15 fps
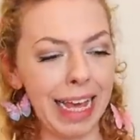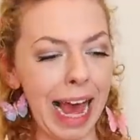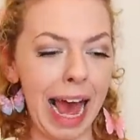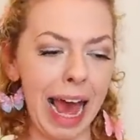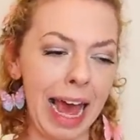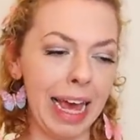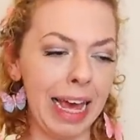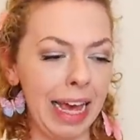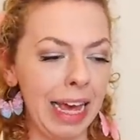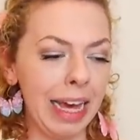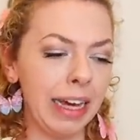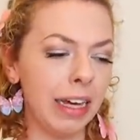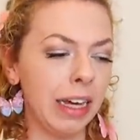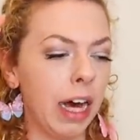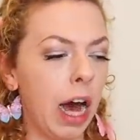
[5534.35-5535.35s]
Yay.
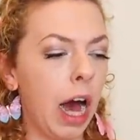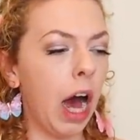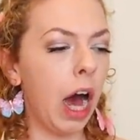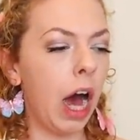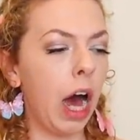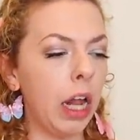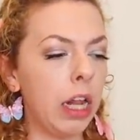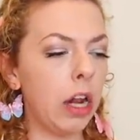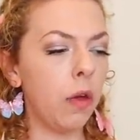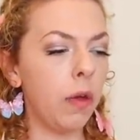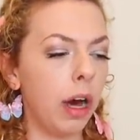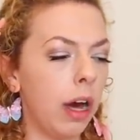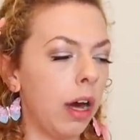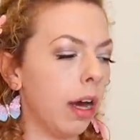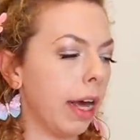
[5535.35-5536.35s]

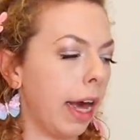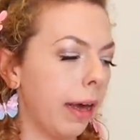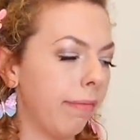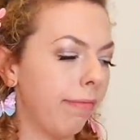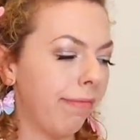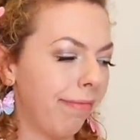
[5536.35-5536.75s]
Hallelujah. Okay,